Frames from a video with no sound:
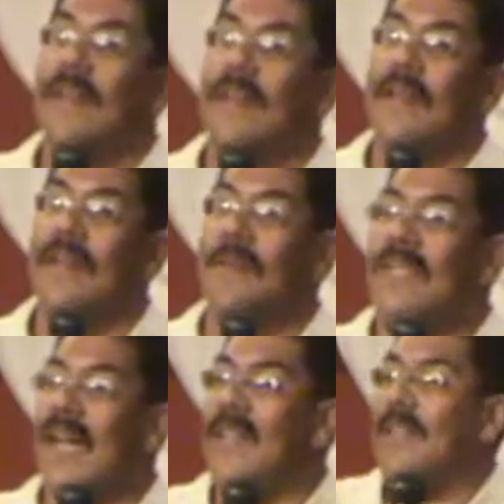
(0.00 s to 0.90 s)
No. I'm
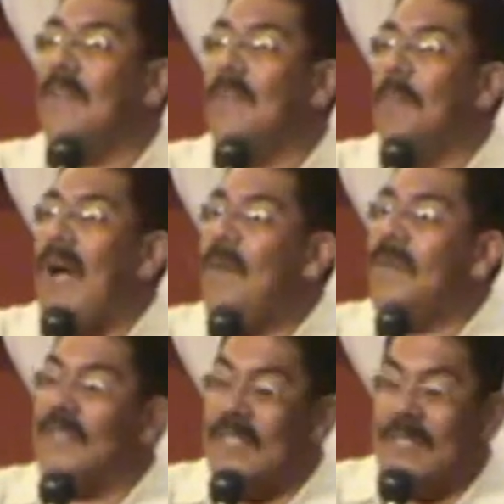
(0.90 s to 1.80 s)
telling you, the
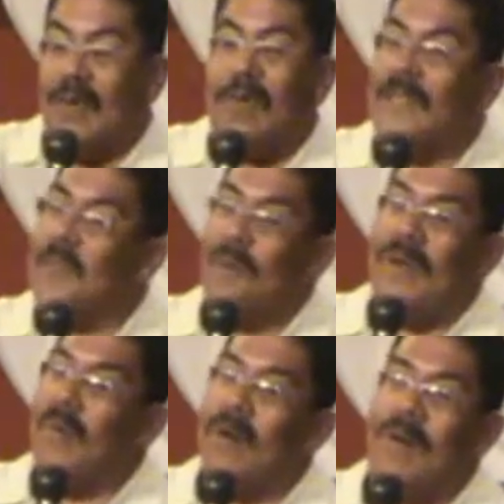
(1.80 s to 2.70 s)
Bible says the Holy
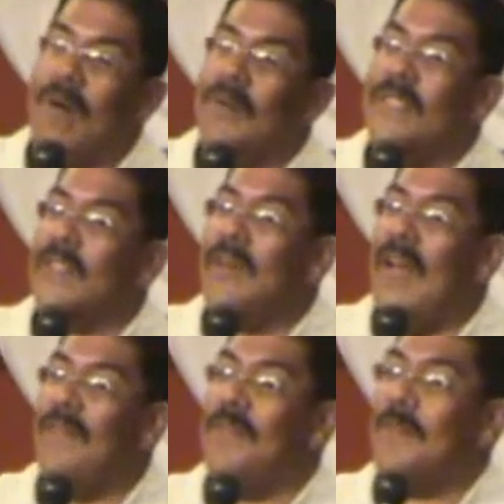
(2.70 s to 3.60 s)
Spirit won't always
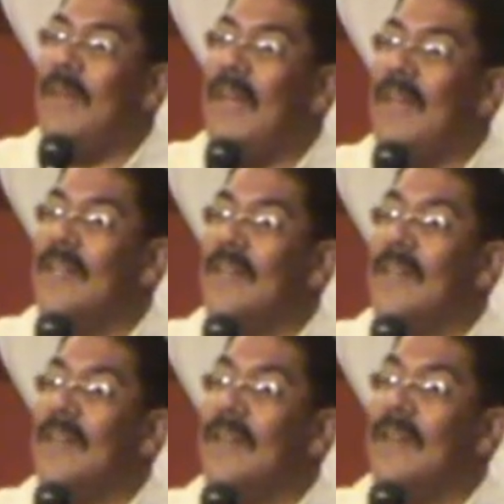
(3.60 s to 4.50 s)
strive with man.
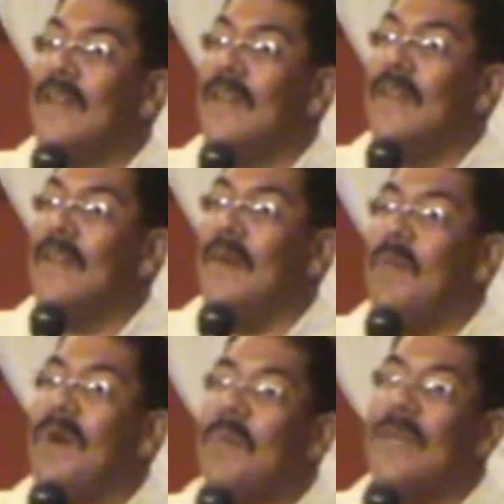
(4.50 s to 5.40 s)
There
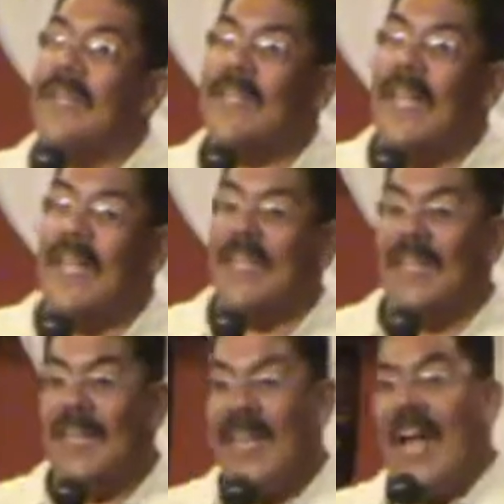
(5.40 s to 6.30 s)
will be a day
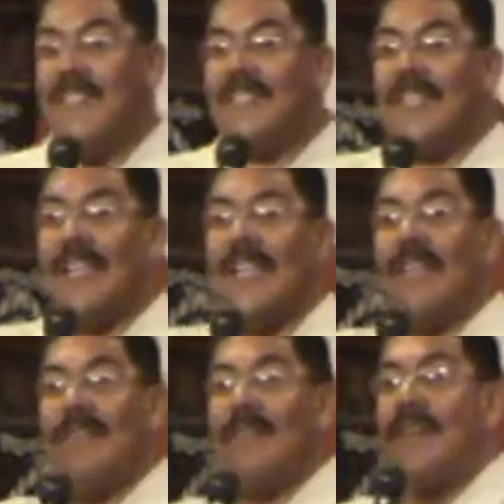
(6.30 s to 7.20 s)
he has to
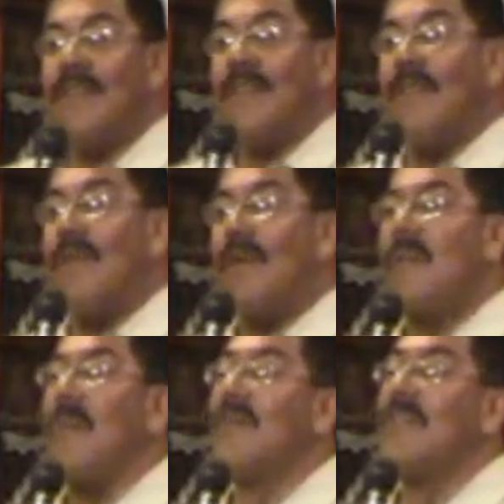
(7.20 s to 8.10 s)
leave if we
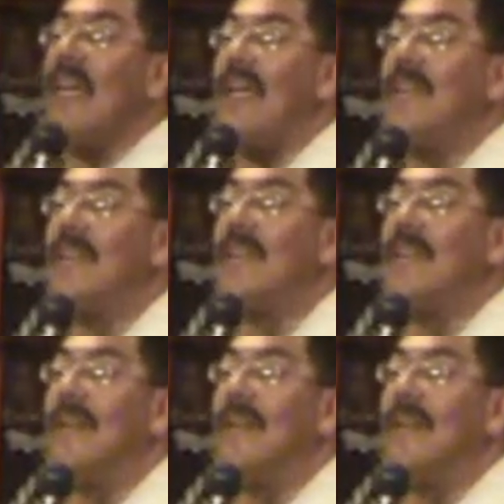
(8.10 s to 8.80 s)
won't change.